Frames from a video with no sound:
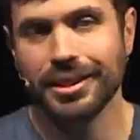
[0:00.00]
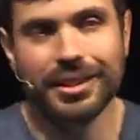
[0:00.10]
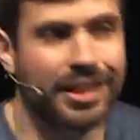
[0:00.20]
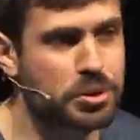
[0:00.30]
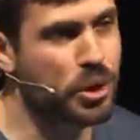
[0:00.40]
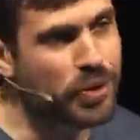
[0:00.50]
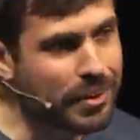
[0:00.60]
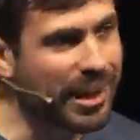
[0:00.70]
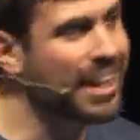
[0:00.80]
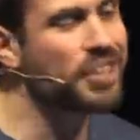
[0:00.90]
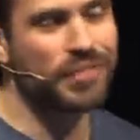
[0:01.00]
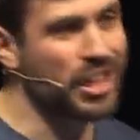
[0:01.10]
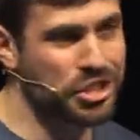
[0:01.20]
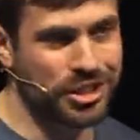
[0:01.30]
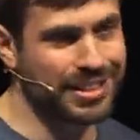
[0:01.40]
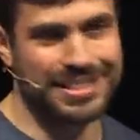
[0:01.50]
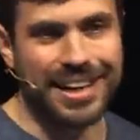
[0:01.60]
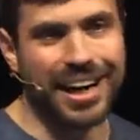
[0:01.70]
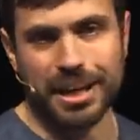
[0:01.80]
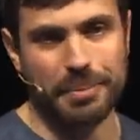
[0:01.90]
Because when you think about it, innovation is
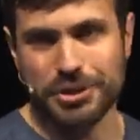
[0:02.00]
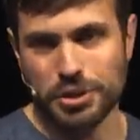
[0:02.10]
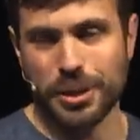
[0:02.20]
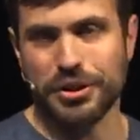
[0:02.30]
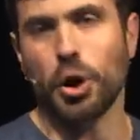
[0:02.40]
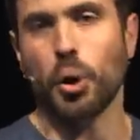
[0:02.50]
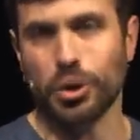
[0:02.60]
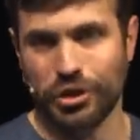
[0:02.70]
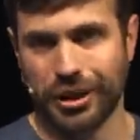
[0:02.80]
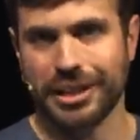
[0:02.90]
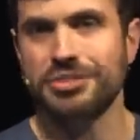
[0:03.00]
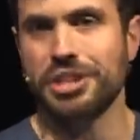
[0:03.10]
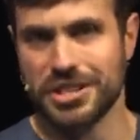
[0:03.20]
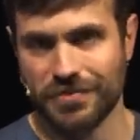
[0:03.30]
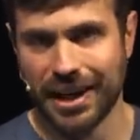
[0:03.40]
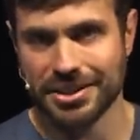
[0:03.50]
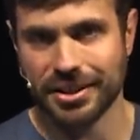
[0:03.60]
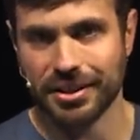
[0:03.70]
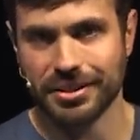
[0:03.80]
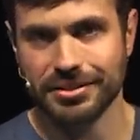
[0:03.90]
not about doing the old thing just
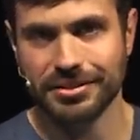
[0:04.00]
faster.